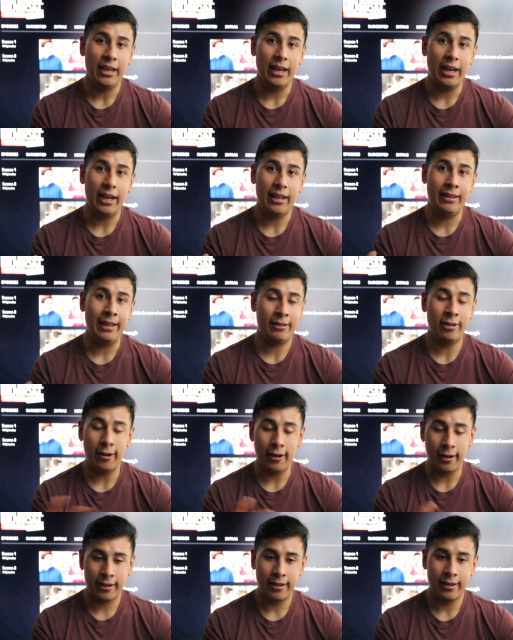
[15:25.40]
They
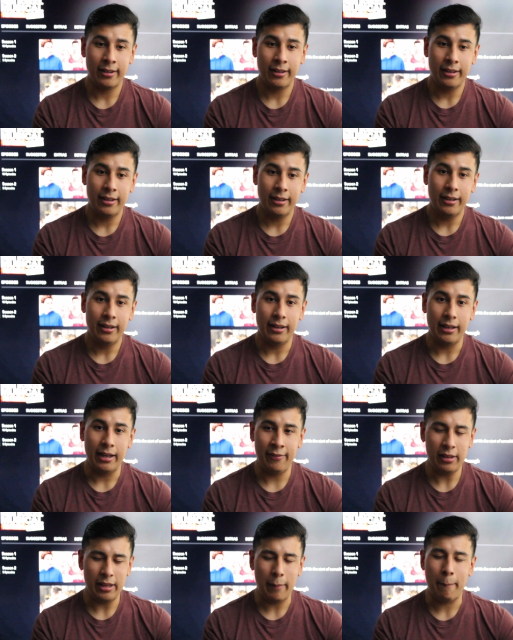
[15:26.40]
took, I
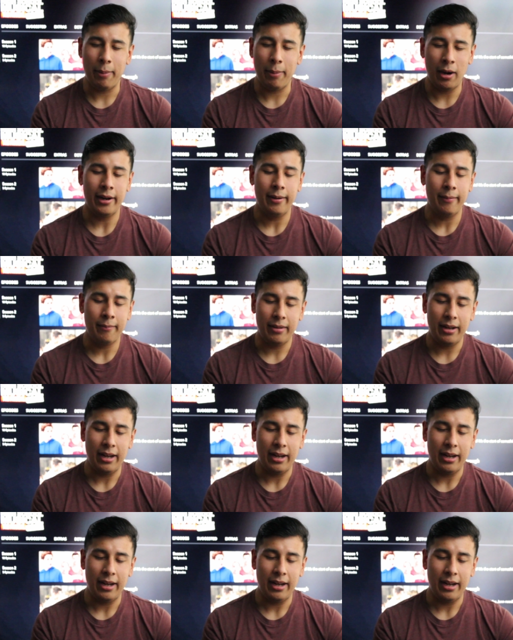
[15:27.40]
think they bought him.